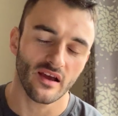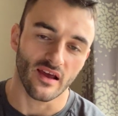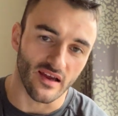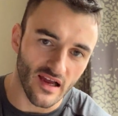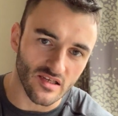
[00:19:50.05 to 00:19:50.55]

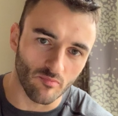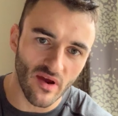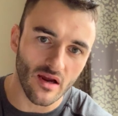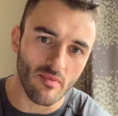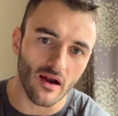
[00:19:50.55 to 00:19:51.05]
it gets a
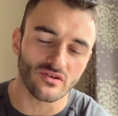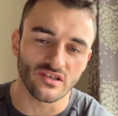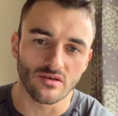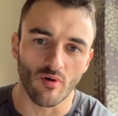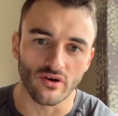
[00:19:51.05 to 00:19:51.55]
big amount
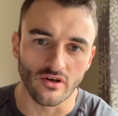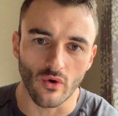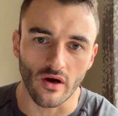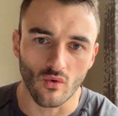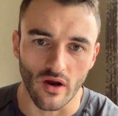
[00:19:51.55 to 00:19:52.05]
into your body
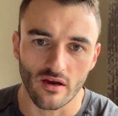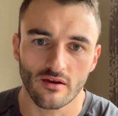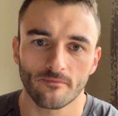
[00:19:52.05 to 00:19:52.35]
quite quick.